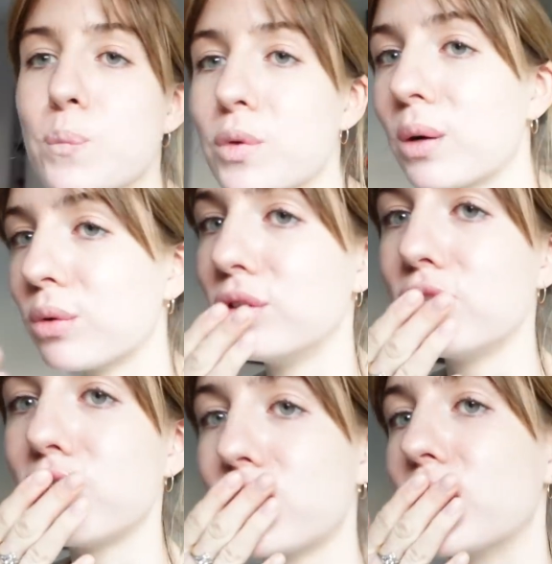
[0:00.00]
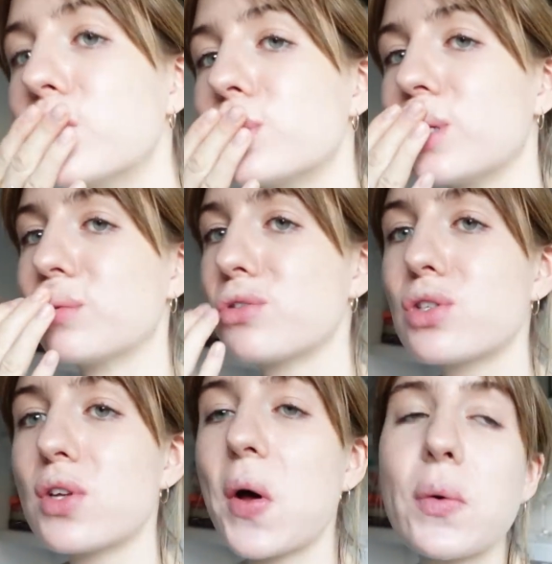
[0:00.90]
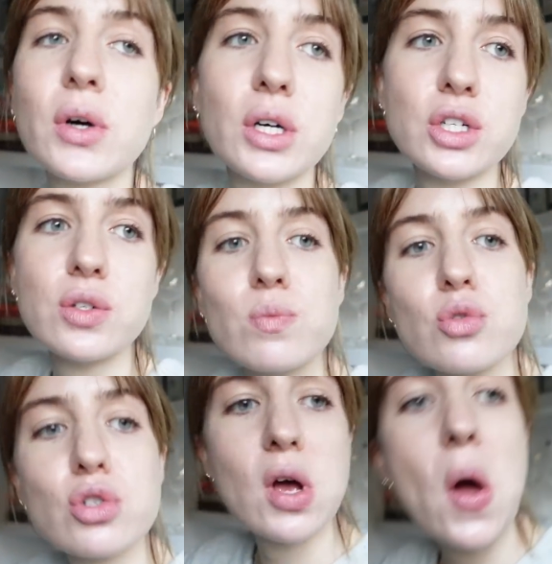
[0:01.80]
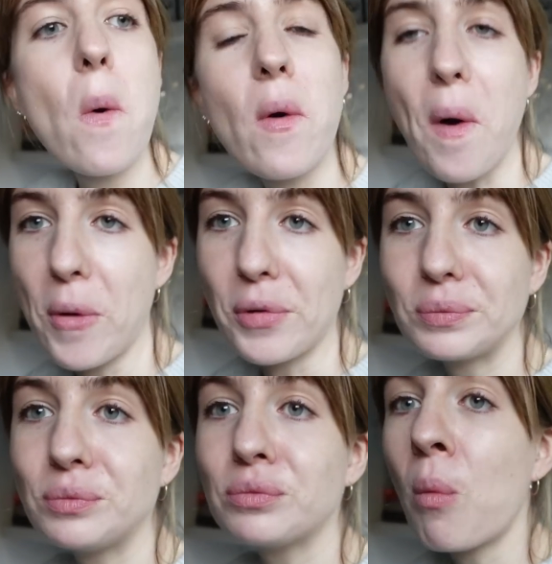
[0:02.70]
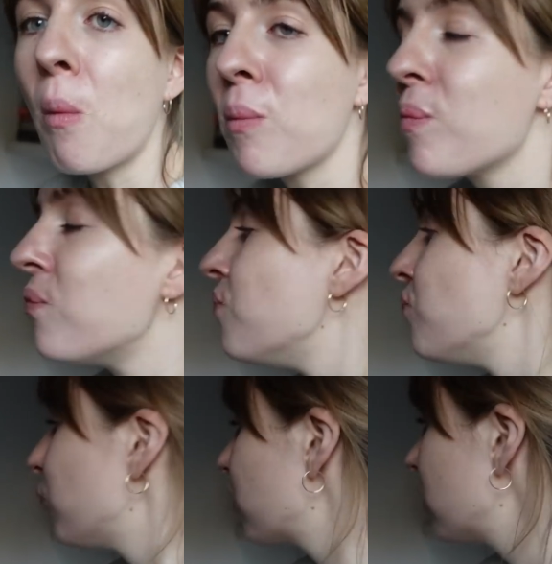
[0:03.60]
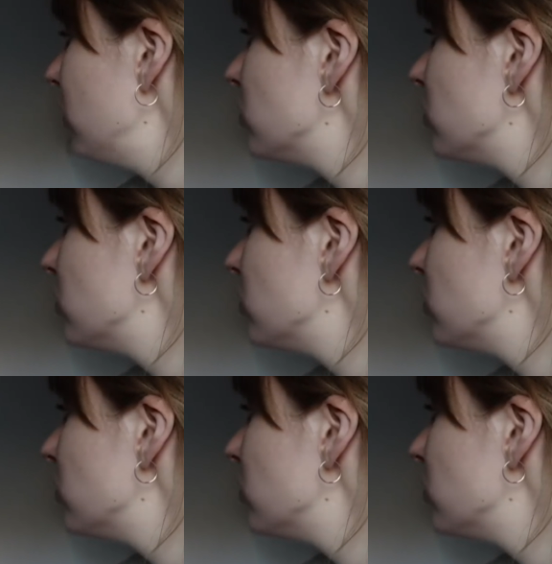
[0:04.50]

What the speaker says: But that one is so, so, so good. So good. And